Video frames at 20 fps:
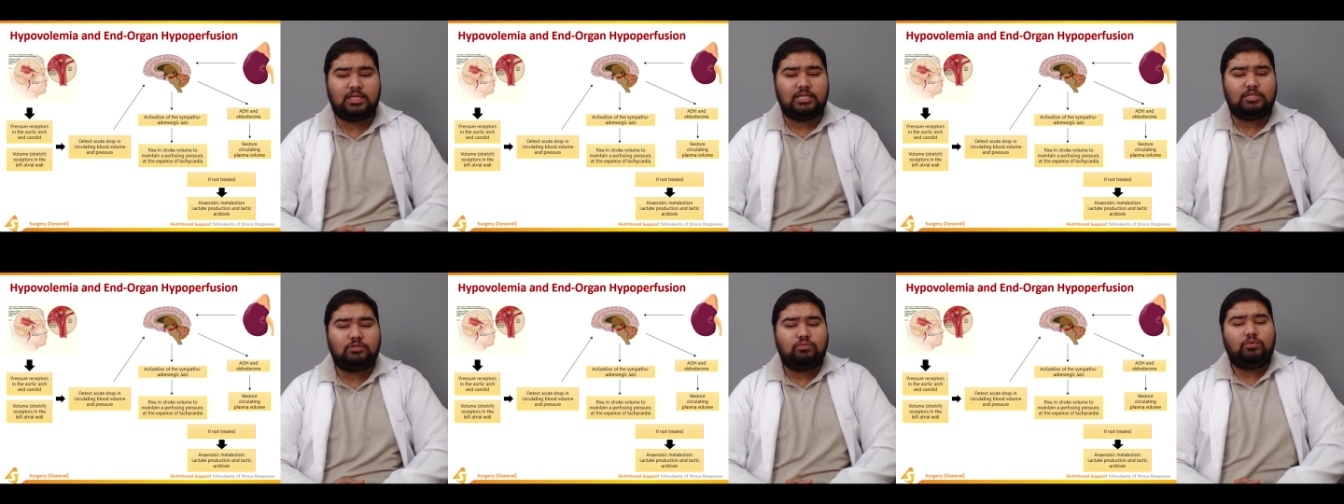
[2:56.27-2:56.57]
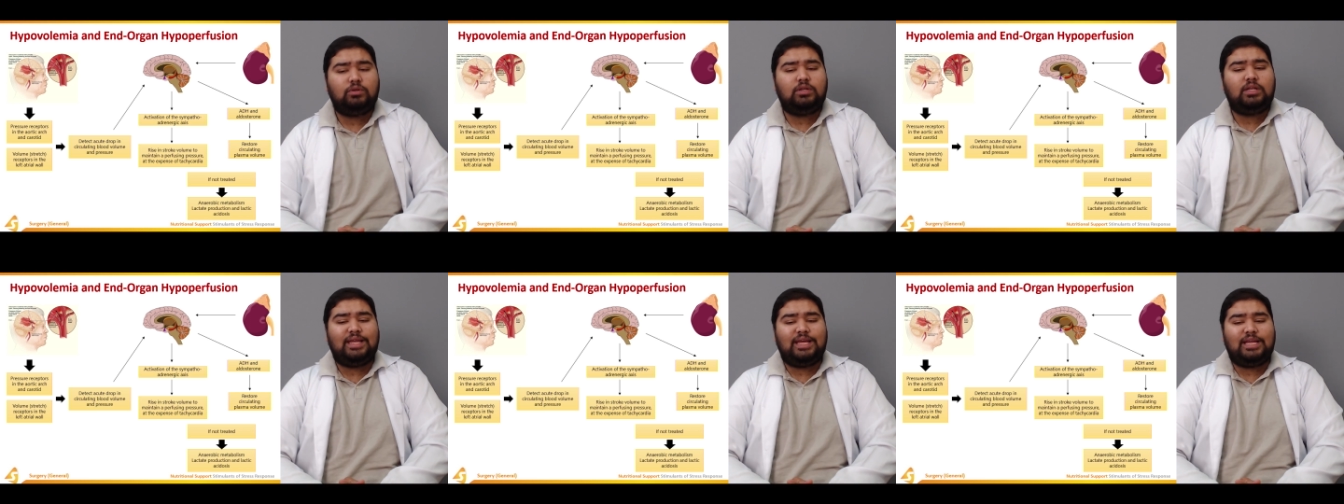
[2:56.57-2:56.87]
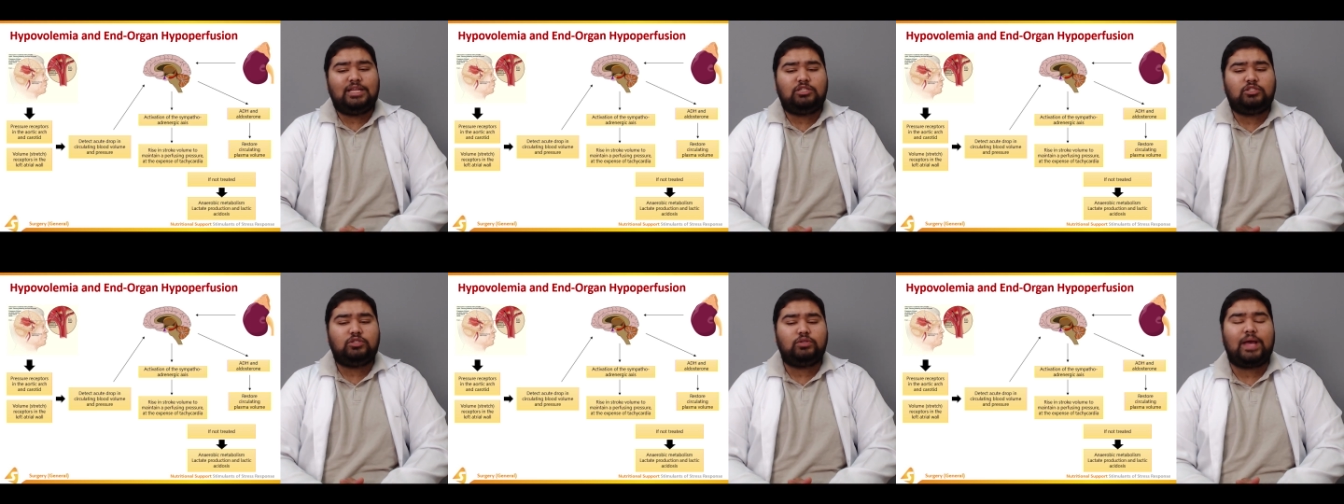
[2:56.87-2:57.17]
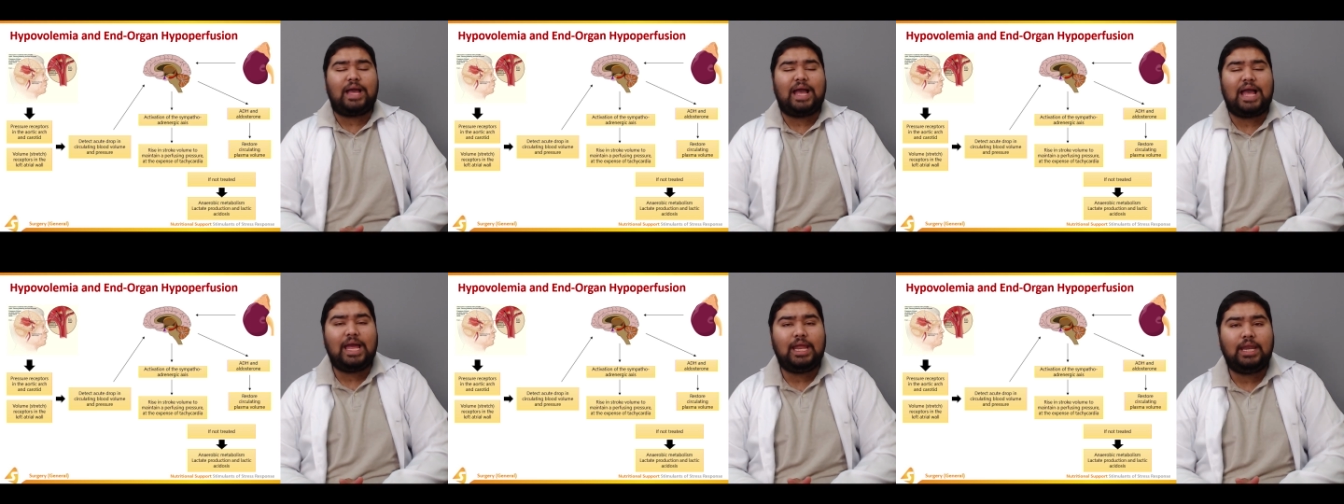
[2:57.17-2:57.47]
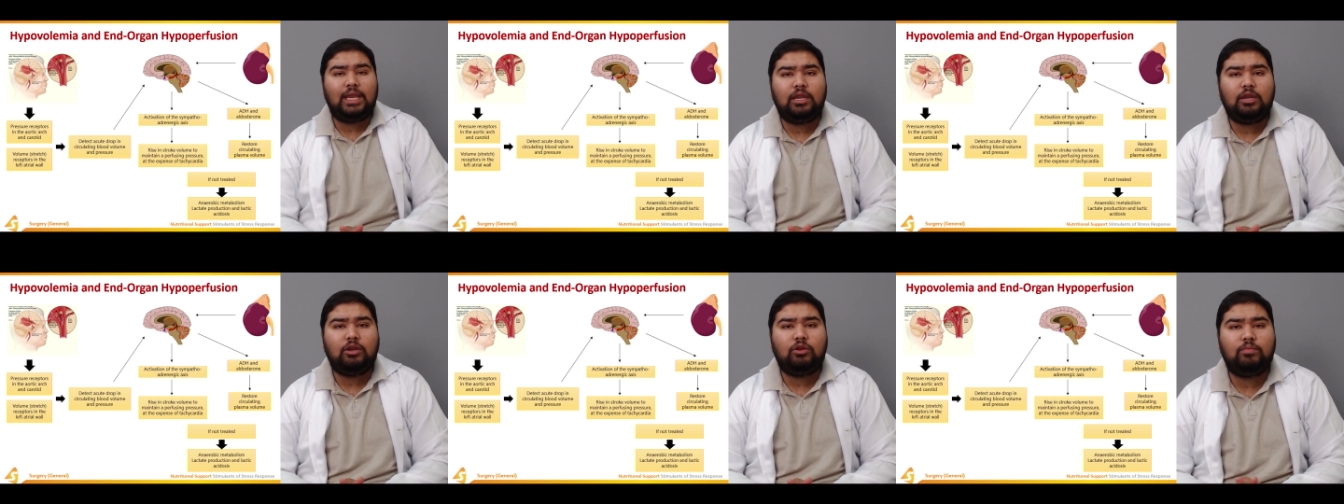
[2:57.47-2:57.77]
this would lead to
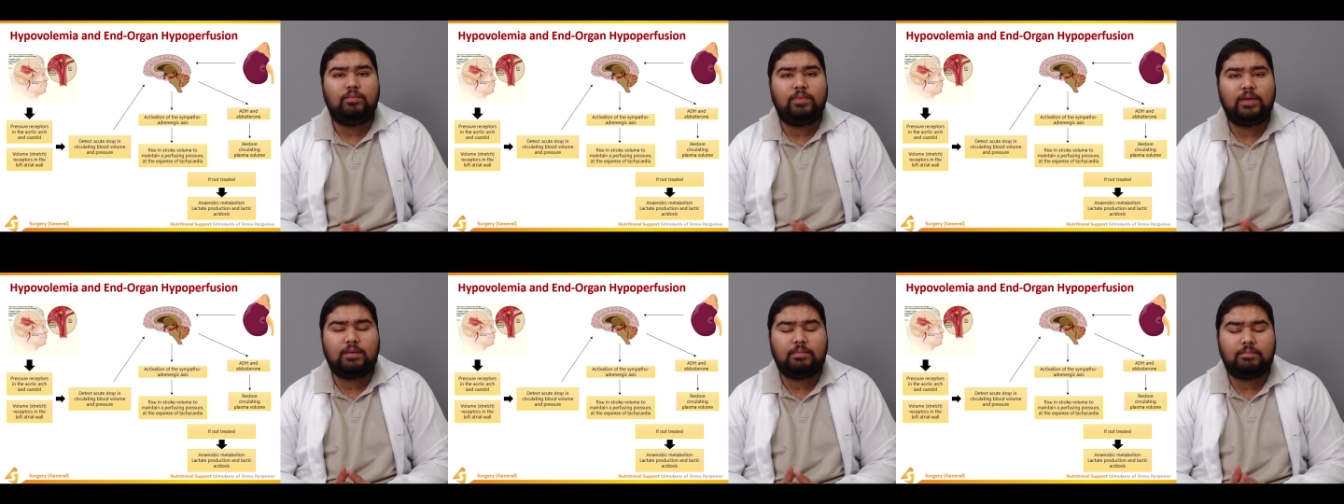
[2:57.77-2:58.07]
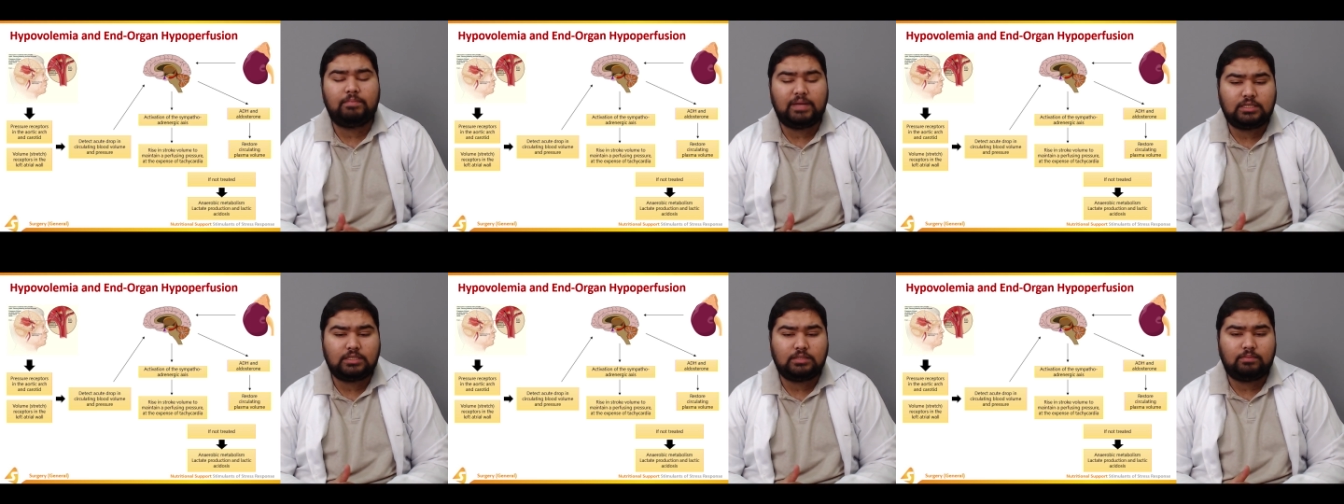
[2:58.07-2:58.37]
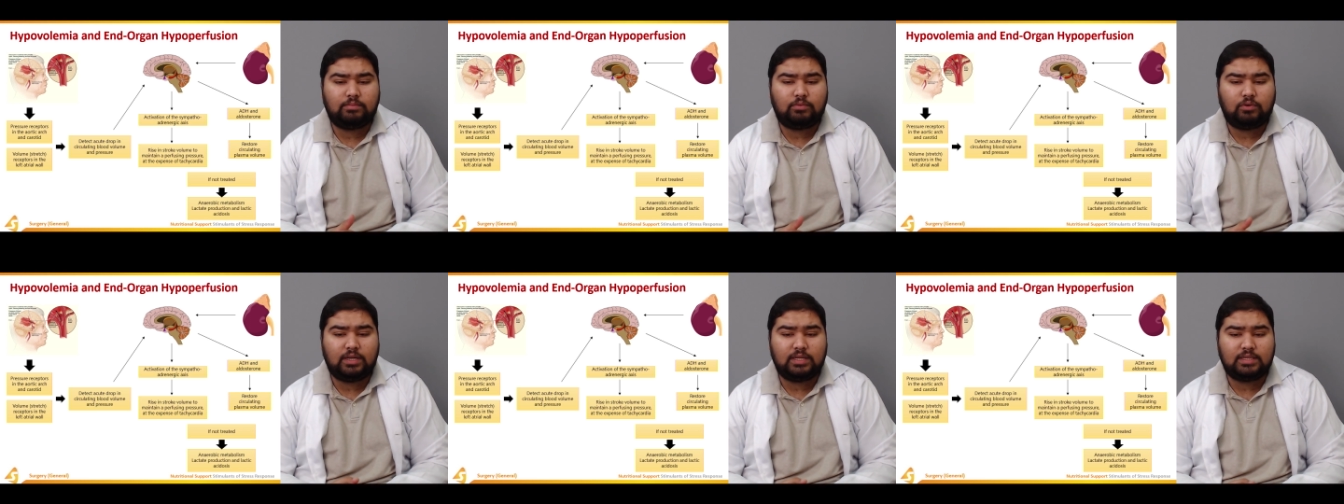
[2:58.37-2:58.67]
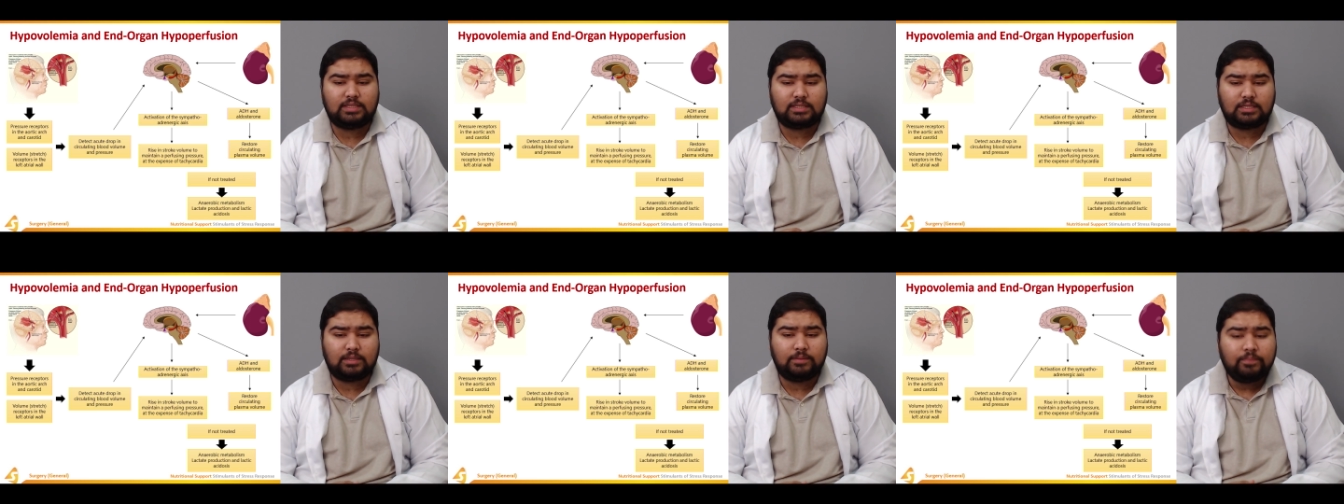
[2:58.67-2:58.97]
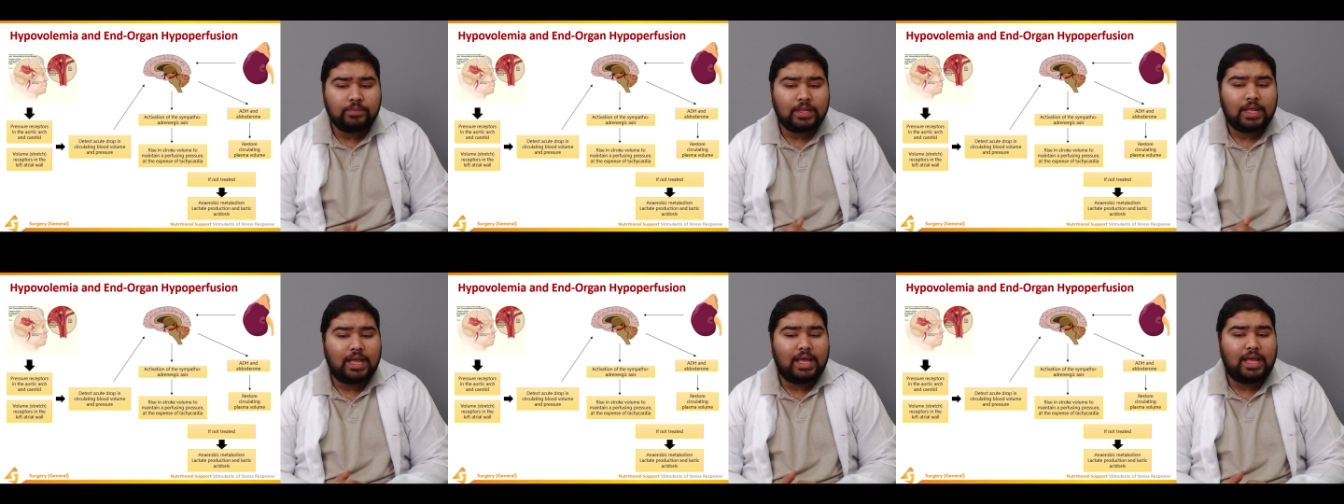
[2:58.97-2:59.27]
anaerobic
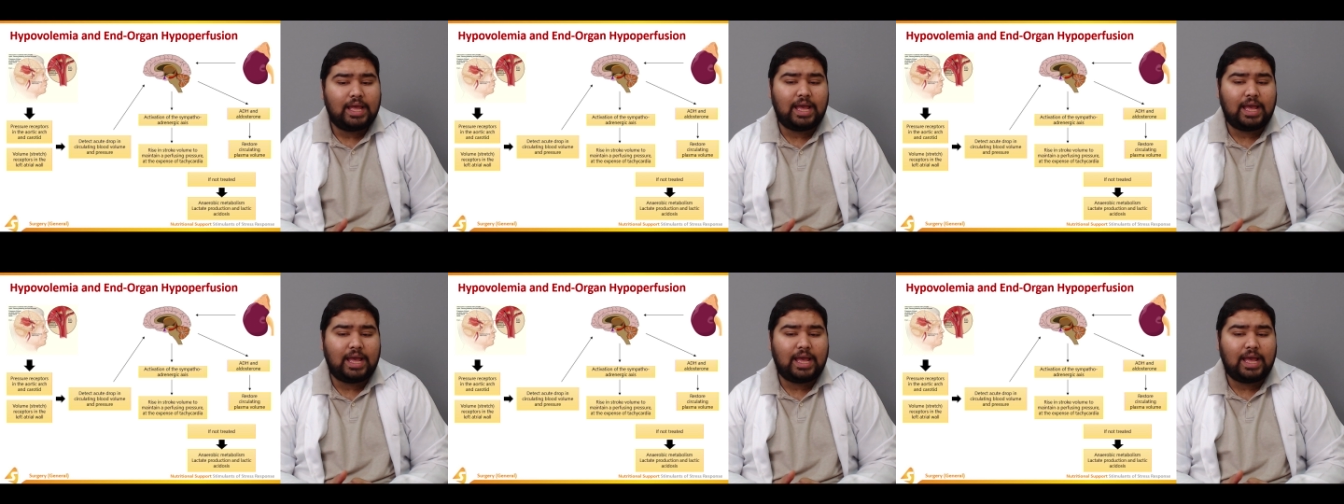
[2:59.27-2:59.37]
metabolism